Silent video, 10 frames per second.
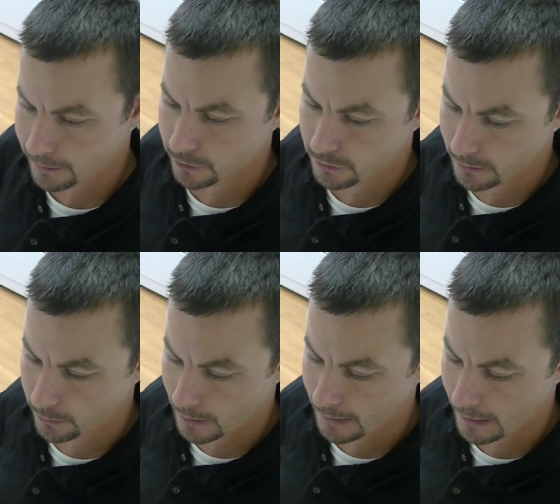You see
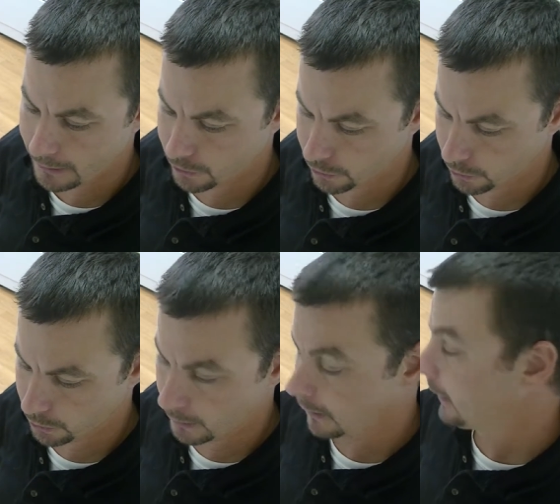what I like to
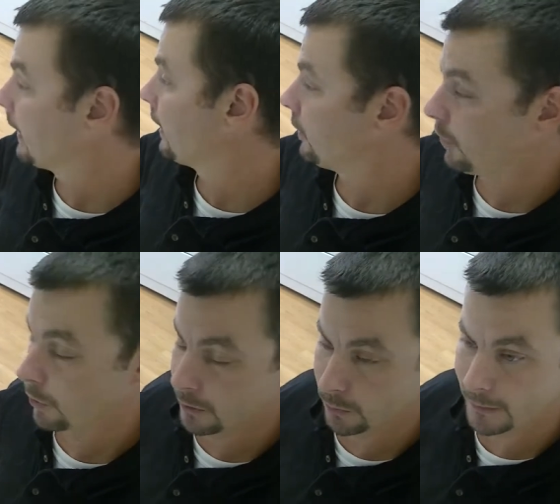do
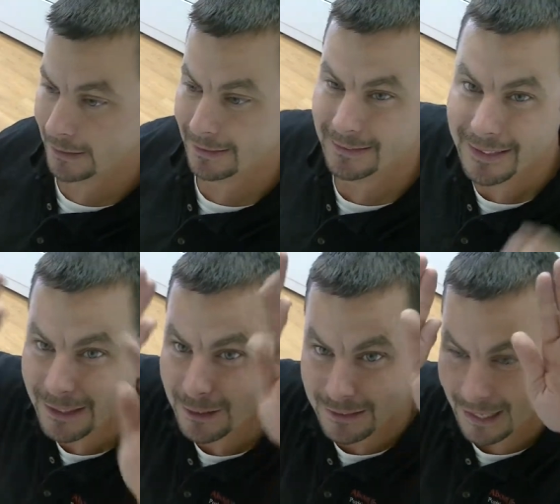is when his
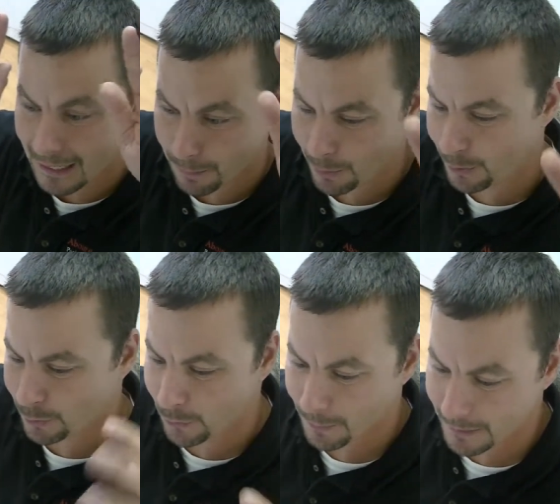ears are kind of perked
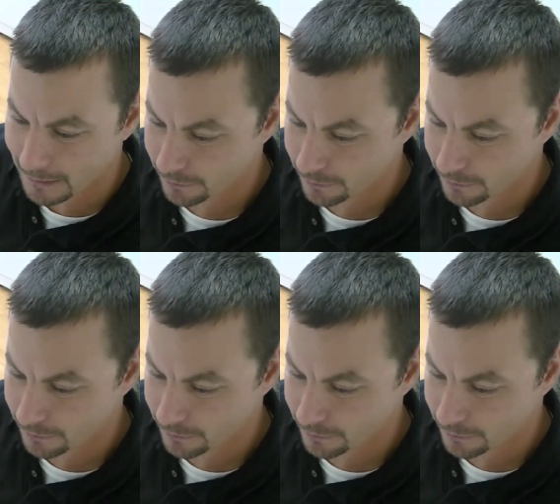on me, he's